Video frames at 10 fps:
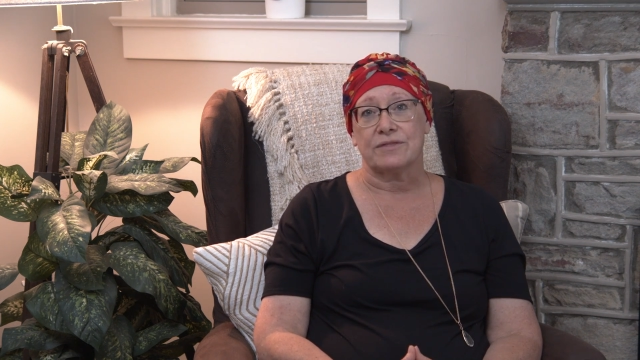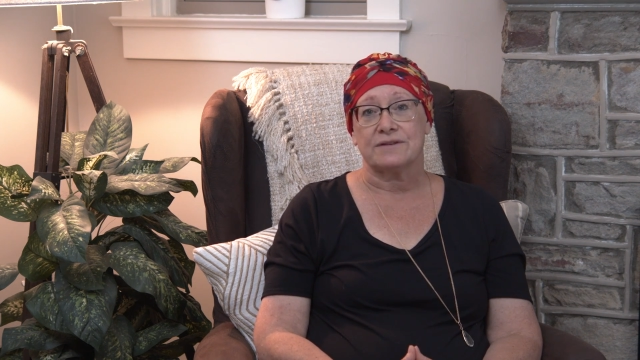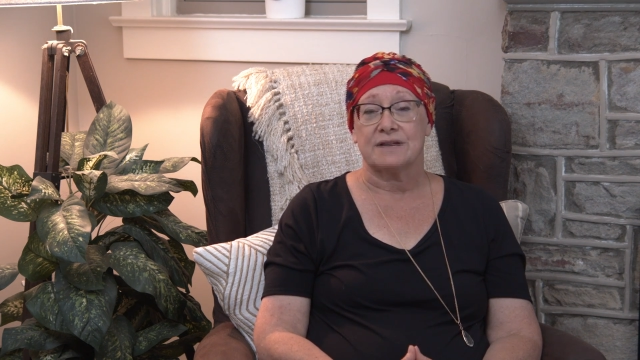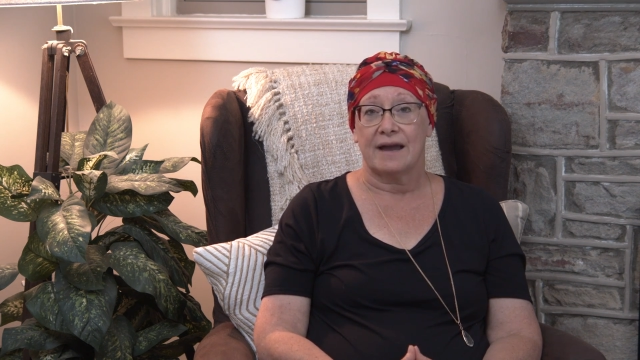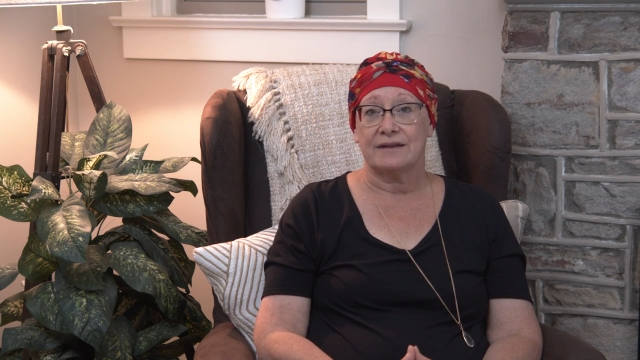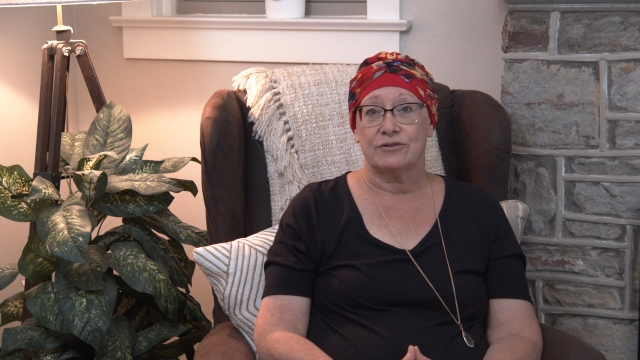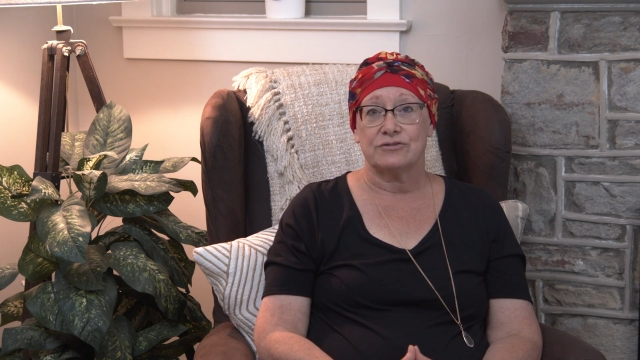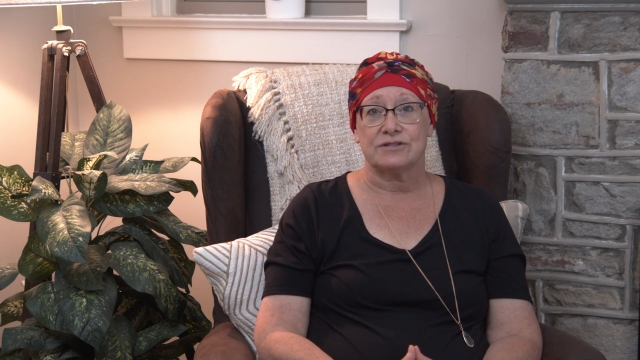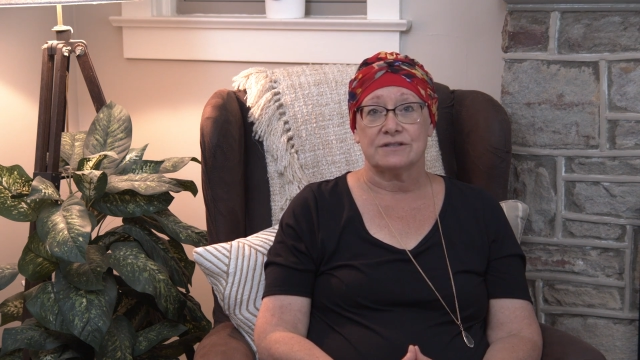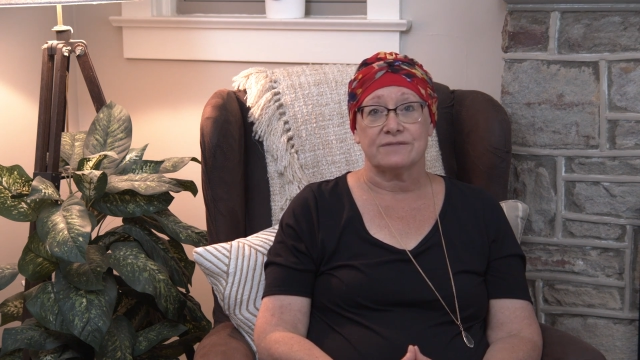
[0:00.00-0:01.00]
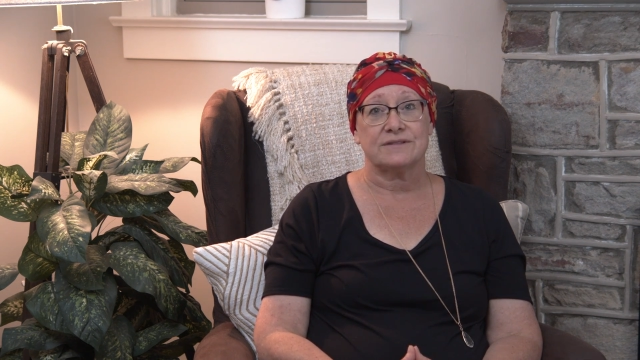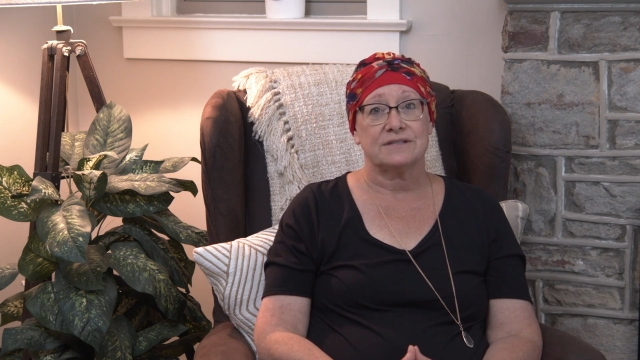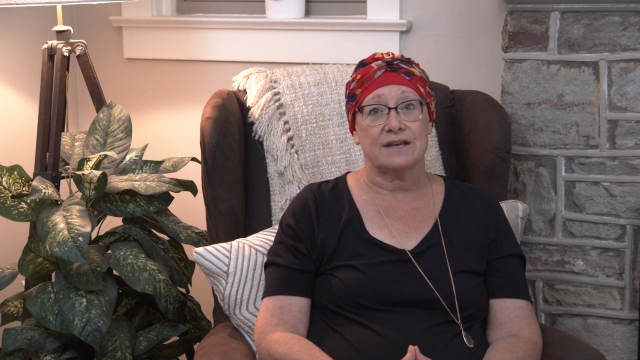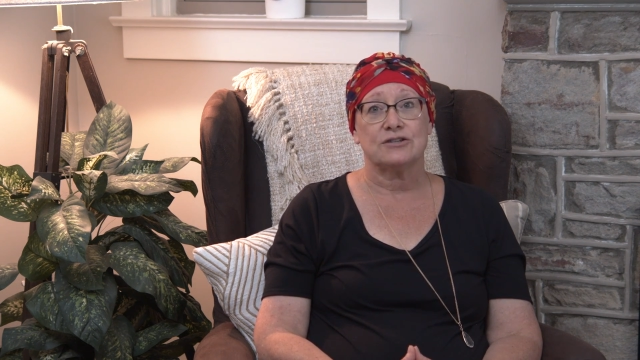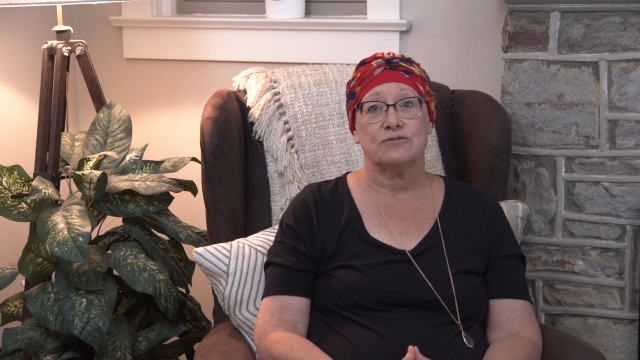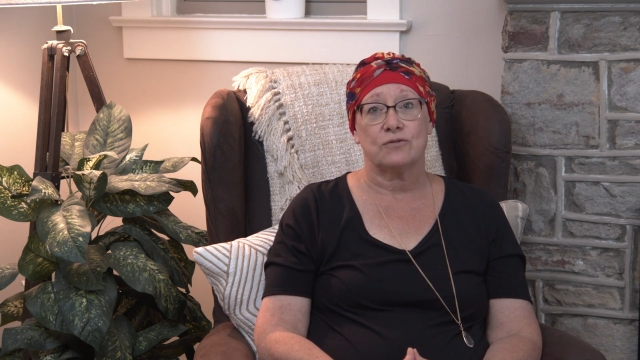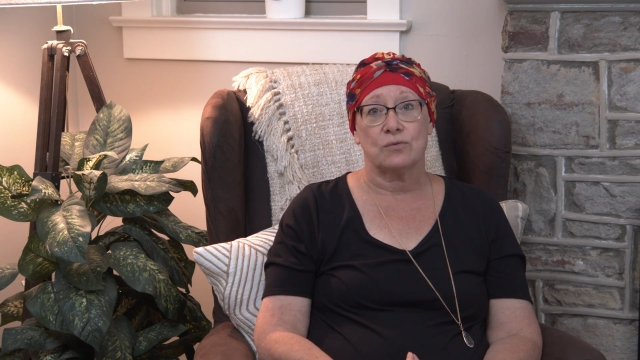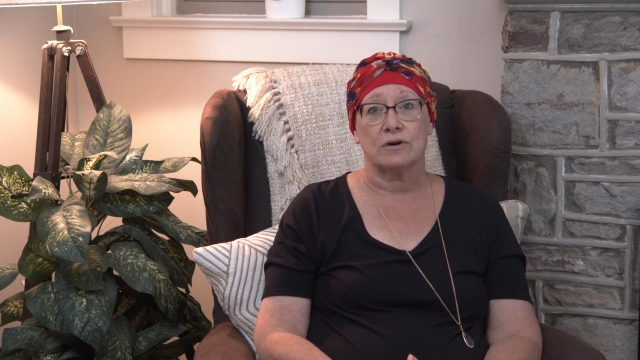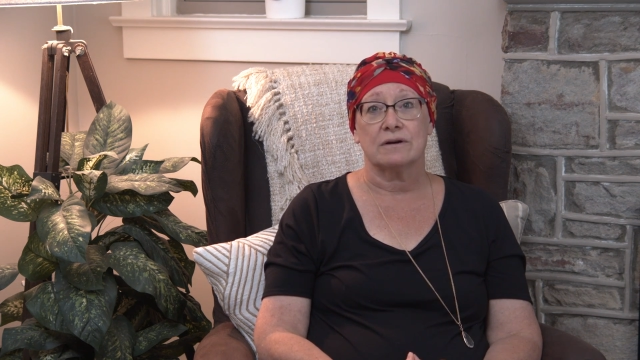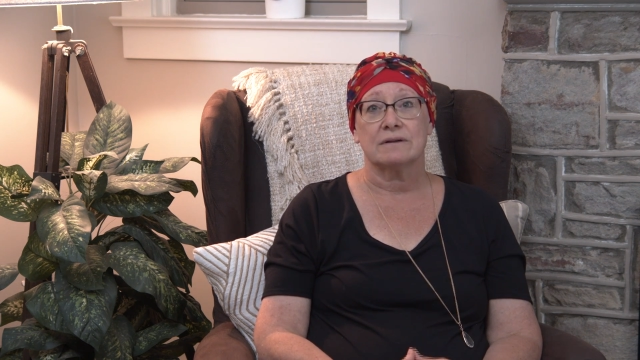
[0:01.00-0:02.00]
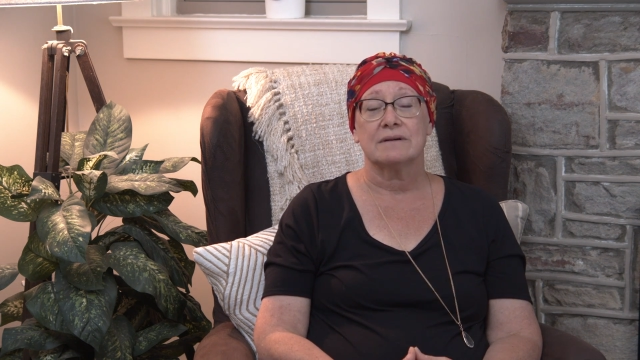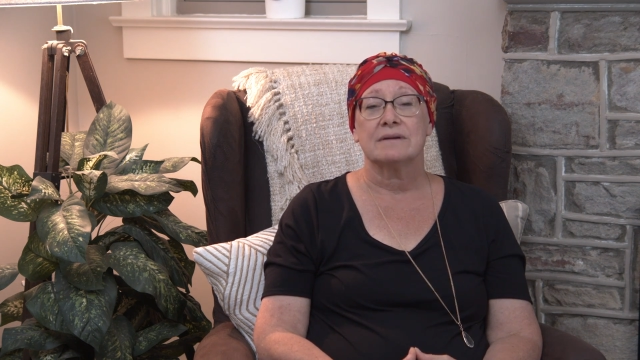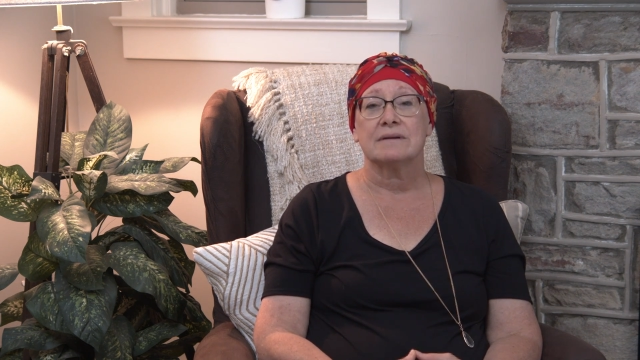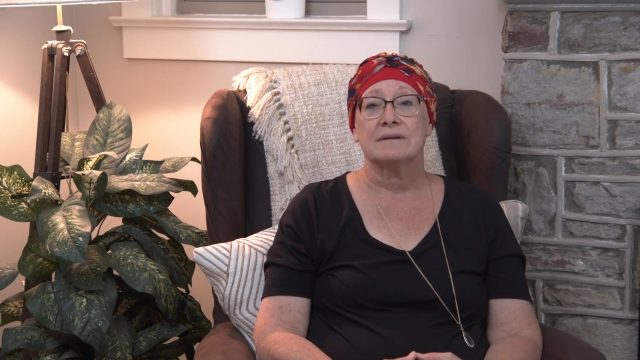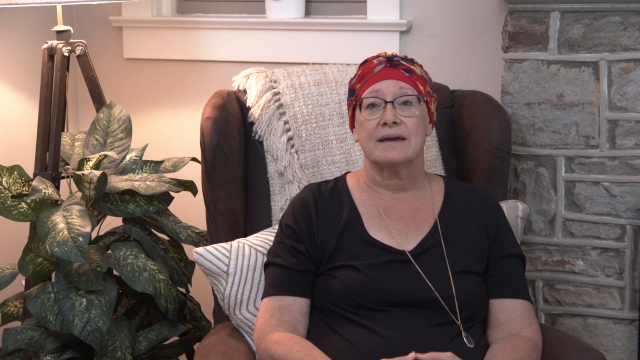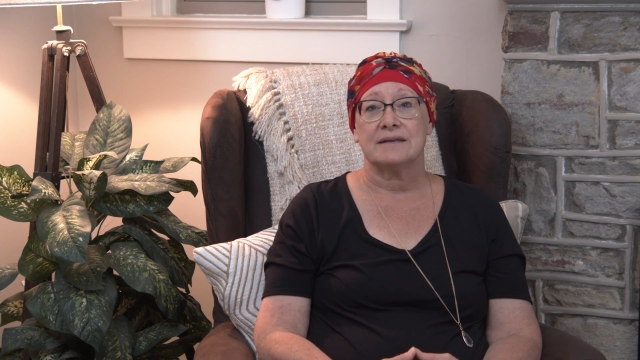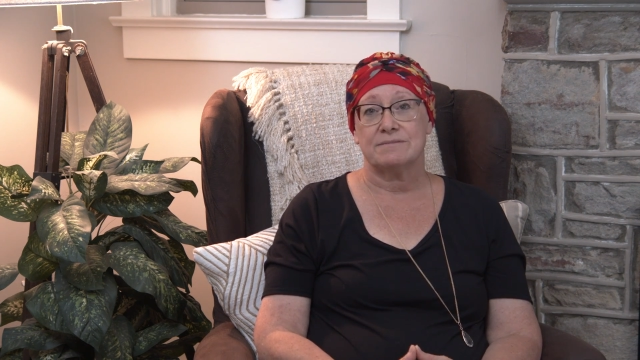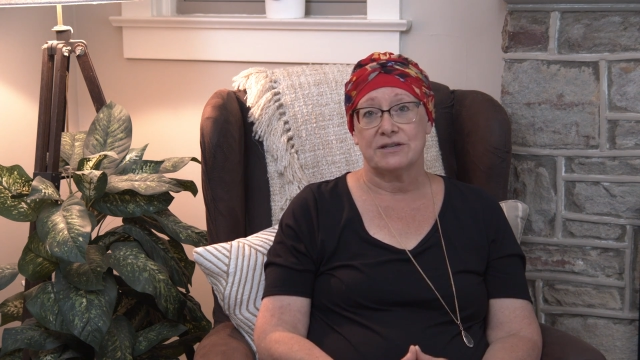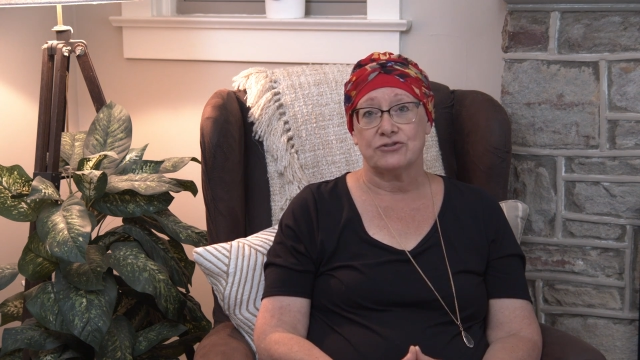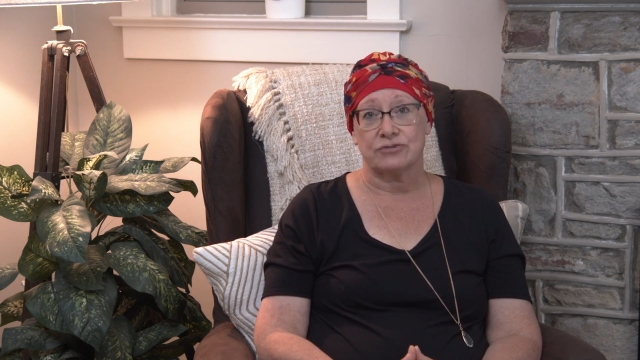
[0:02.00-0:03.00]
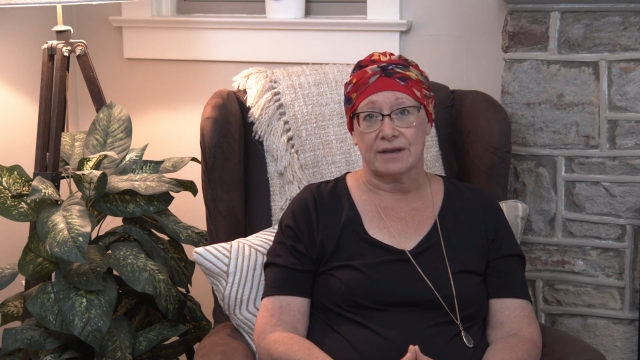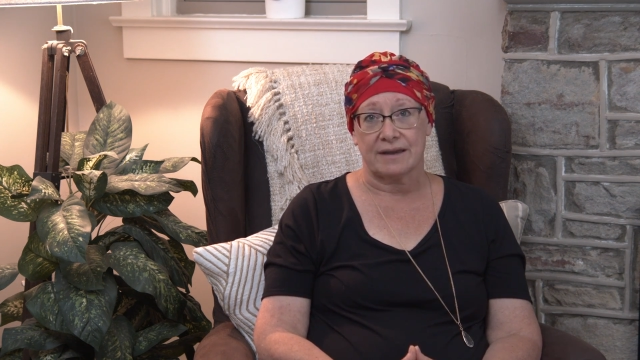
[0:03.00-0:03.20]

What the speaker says: with the diagnosis of stage 4 endometrial